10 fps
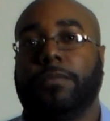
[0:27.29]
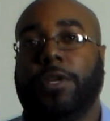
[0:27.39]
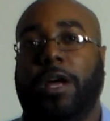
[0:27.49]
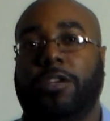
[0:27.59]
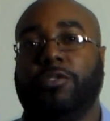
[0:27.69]

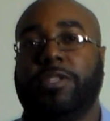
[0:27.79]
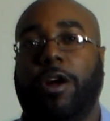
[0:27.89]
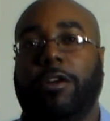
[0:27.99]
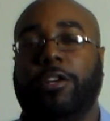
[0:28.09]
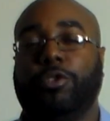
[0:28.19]
but also it's
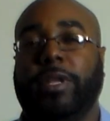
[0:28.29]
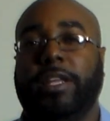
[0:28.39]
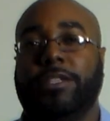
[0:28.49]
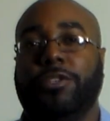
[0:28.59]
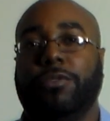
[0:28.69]
harder to drill
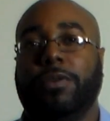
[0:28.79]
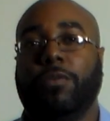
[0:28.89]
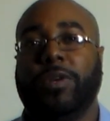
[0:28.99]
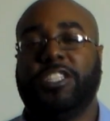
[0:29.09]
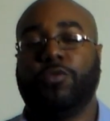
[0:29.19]
into,
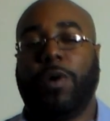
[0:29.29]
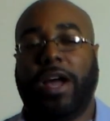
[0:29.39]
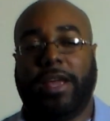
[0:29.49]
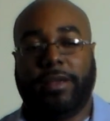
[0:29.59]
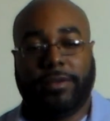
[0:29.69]
which is
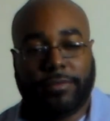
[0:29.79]
why